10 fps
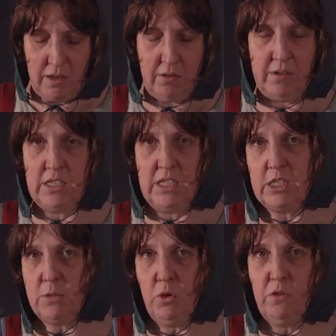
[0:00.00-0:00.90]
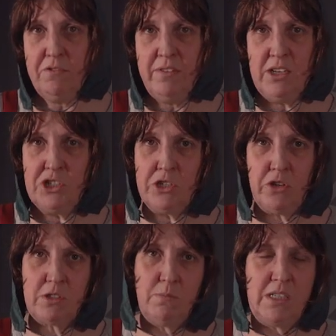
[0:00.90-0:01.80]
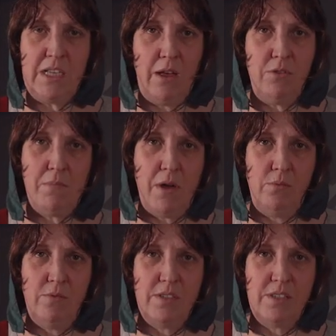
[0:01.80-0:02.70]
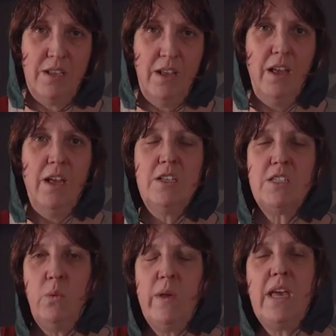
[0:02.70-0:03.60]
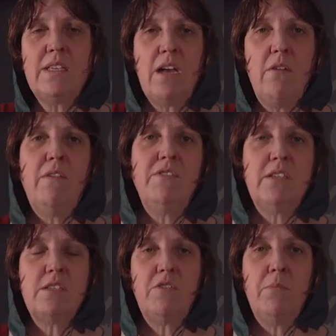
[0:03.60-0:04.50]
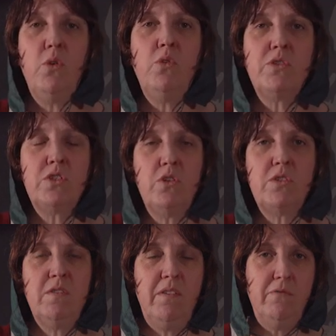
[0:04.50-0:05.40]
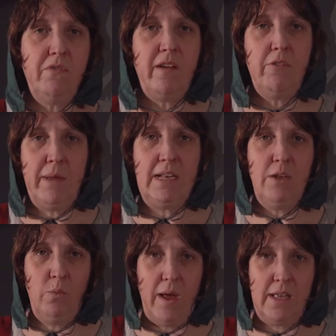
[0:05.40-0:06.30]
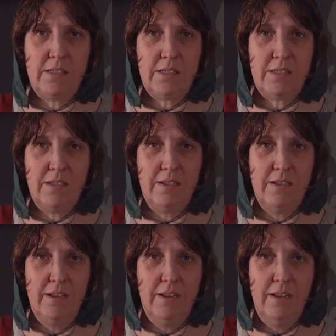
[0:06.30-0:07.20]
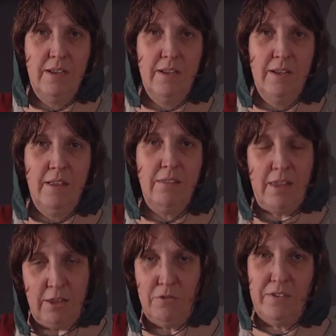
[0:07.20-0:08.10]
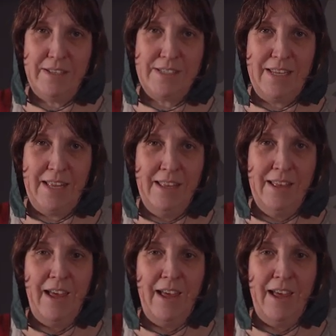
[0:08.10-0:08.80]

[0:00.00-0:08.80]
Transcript: They're eating small fish, not spitting out the bones. So we get our evidence from all sorts of environmental waste. Thank you for listening.